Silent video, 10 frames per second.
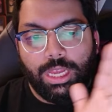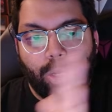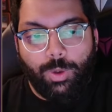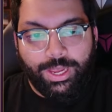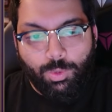
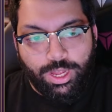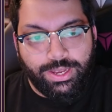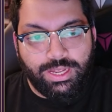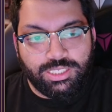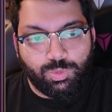Quick
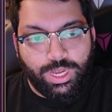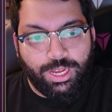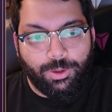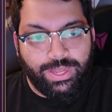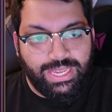one as
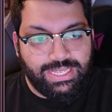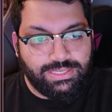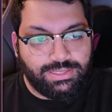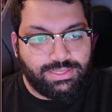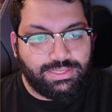well
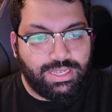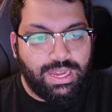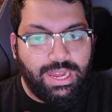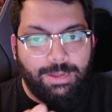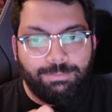is,
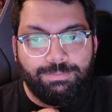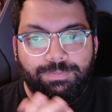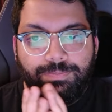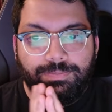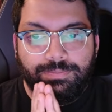I
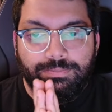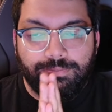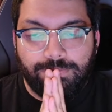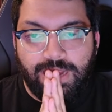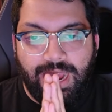
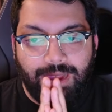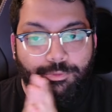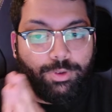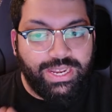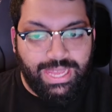
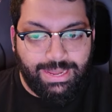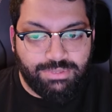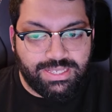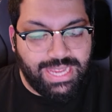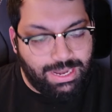have
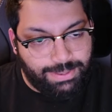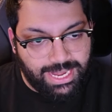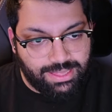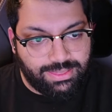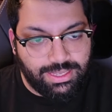renamed the
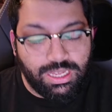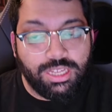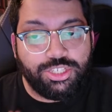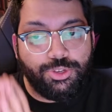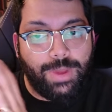telepath
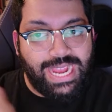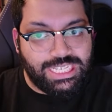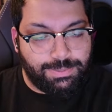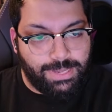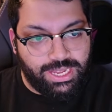to
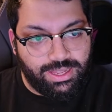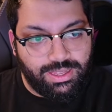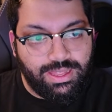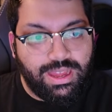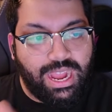Esper.
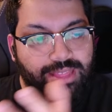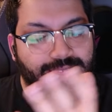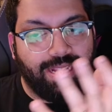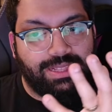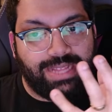I
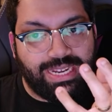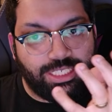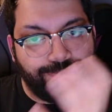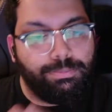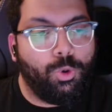think that
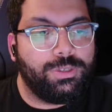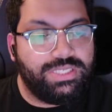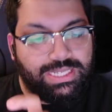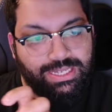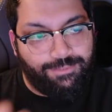is more
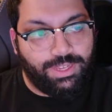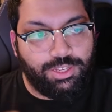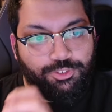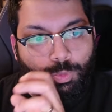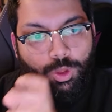
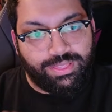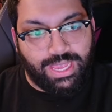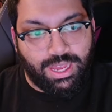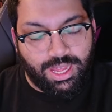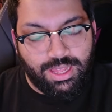significant to what
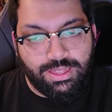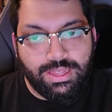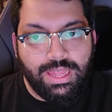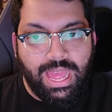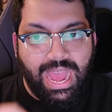they are.
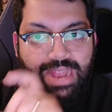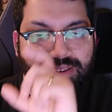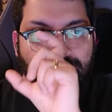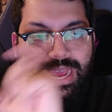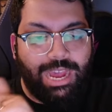
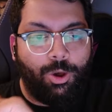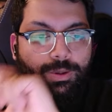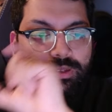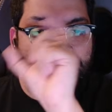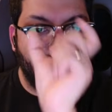And now
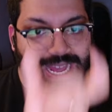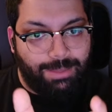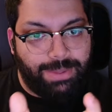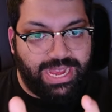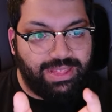
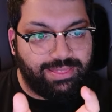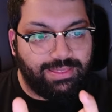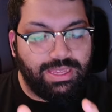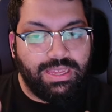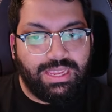telepath
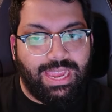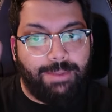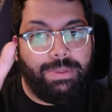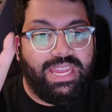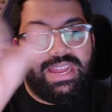
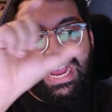can be an